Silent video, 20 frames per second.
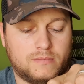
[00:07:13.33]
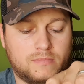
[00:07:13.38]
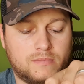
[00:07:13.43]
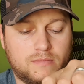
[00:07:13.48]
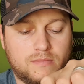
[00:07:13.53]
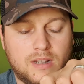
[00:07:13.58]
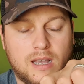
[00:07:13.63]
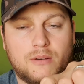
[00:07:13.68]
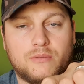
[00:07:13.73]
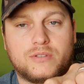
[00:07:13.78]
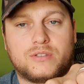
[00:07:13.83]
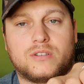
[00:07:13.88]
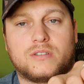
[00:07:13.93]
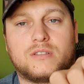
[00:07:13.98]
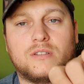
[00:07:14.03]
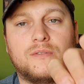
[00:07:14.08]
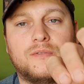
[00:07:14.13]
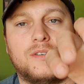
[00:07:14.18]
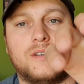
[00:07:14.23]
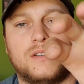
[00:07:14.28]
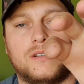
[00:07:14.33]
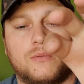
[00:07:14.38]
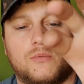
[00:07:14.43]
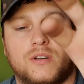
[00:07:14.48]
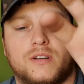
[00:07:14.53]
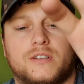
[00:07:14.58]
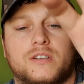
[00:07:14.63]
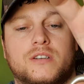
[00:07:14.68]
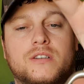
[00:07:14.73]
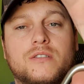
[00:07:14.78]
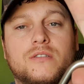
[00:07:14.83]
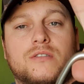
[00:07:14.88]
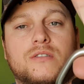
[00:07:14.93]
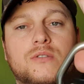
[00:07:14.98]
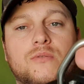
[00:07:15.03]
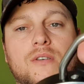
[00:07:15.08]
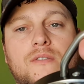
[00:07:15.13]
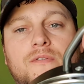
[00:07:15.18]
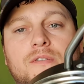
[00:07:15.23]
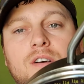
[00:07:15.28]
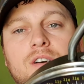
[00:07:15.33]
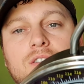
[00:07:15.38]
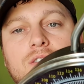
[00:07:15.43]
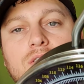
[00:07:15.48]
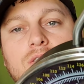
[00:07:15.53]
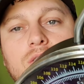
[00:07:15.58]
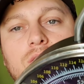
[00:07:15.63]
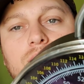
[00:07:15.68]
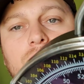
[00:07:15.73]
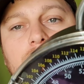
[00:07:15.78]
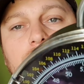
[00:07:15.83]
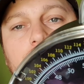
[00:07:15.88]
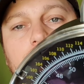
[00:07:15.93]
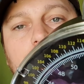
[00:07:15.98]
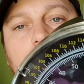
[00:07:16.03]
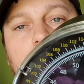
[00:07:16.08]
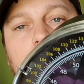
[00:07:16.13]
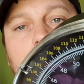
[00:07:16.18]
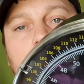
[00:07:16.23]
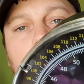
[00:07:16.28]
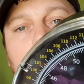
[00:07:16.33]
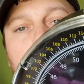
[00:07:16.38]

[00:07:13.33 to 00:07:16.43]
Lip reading: that was just I wanted to just do a first look video